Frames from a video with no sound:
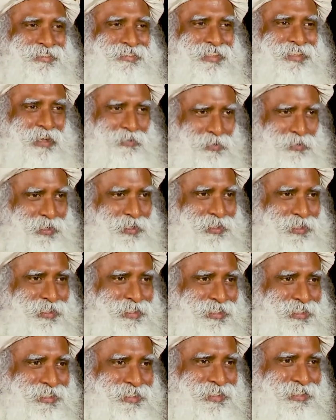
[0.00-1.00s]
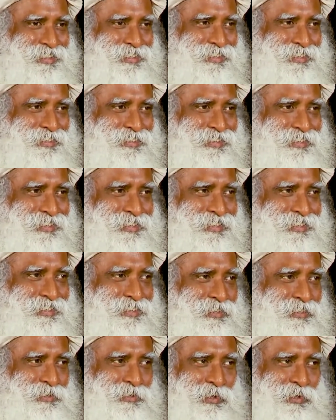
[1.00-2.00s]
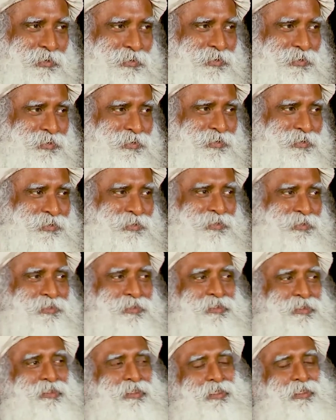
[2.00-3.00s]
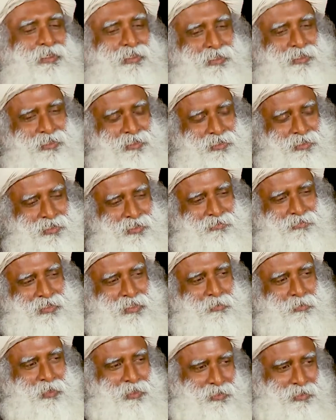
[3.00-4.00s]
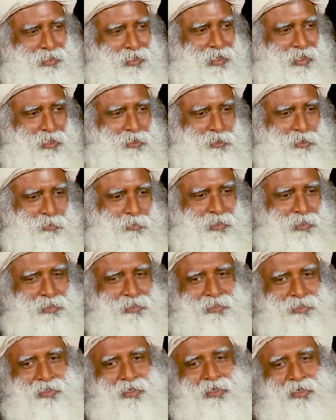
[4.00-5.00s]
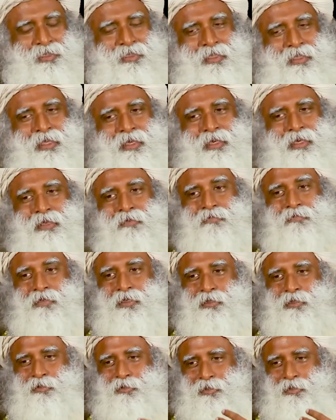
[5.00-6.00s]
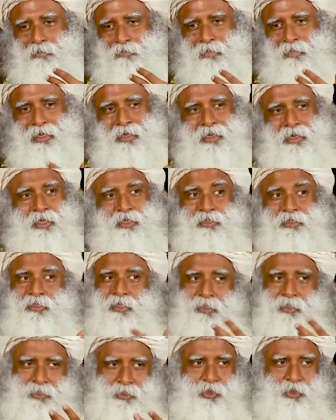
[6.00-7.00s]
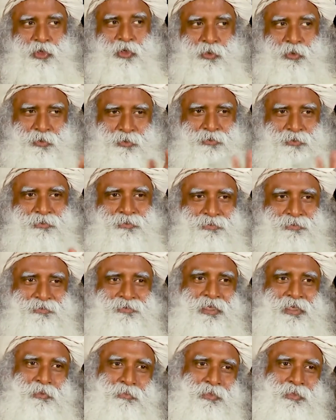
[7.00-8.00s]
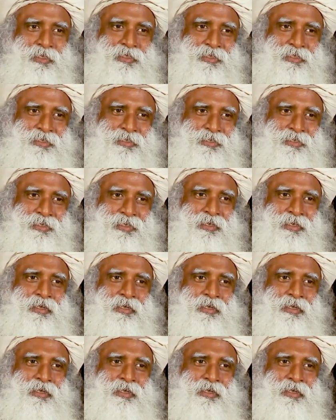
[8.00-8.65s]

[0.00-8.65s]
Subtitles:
Have you heard this? No? In Hindi, when they make the announcements, they're referring to the men as Sajjano, that means